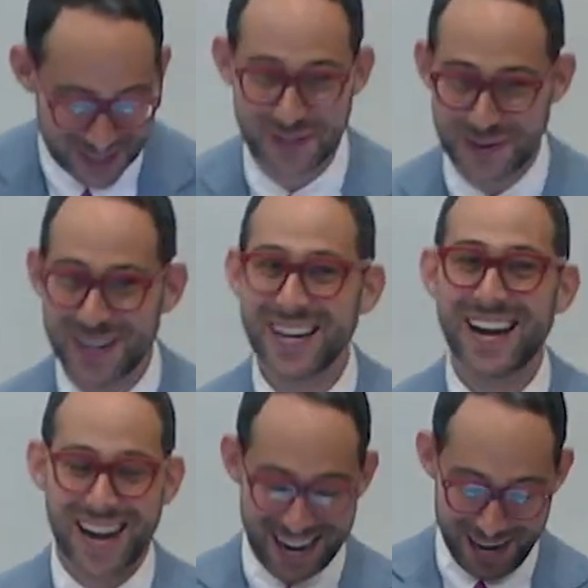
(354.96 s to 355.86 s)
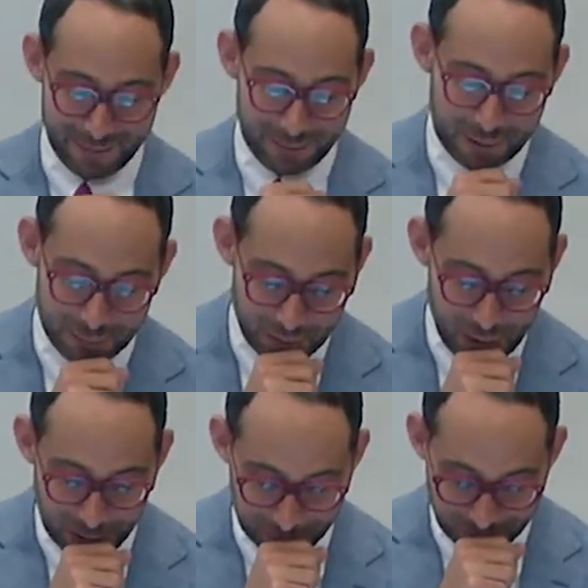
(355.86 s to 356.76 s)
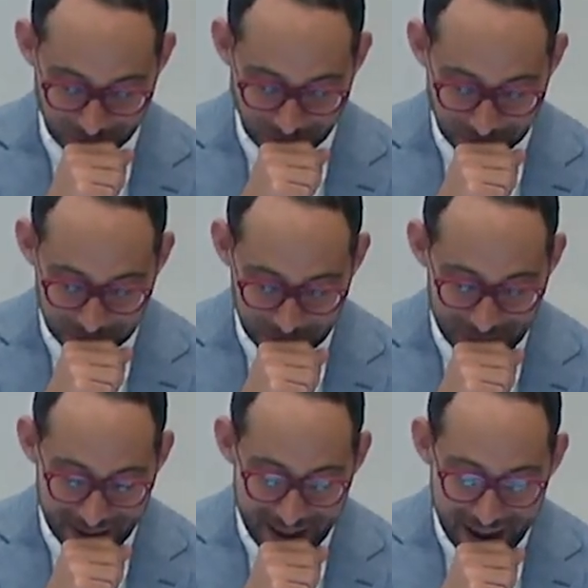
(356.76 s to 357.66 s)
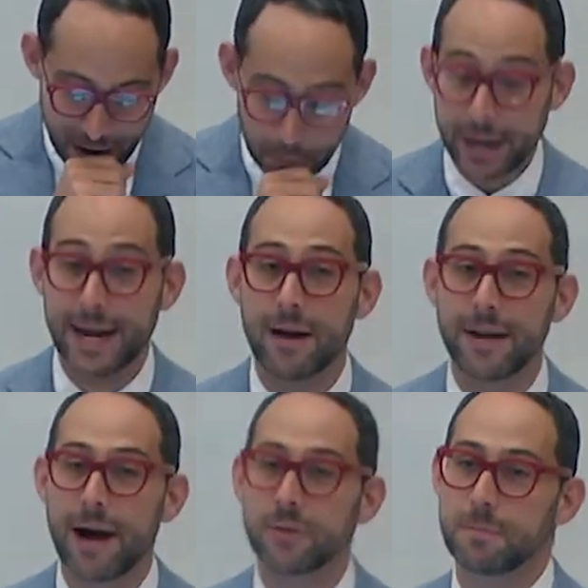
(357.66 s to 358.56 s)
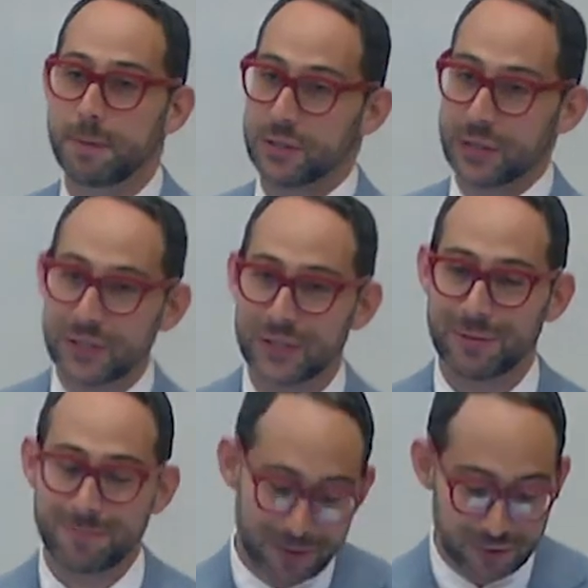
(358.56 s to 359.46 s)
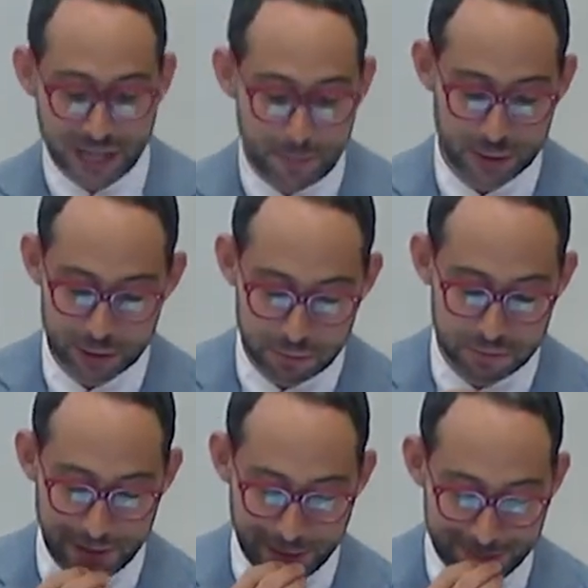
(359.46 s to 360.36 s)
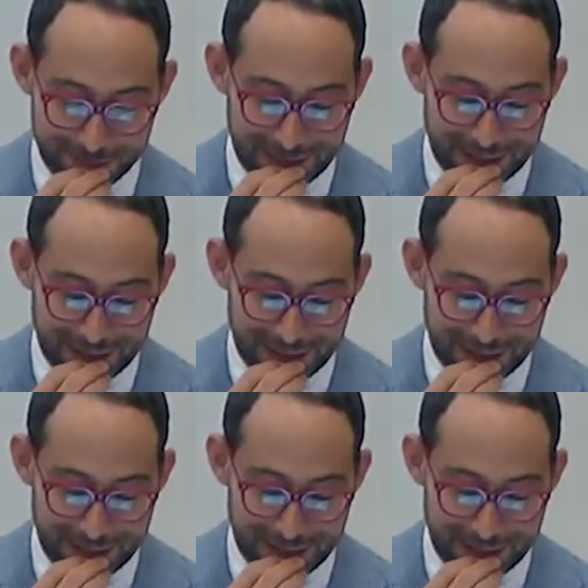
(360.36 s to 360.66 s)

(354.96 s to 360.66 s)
too, uh, in front of you all. Okay, now down to business, and I'll try to keep it a little fun.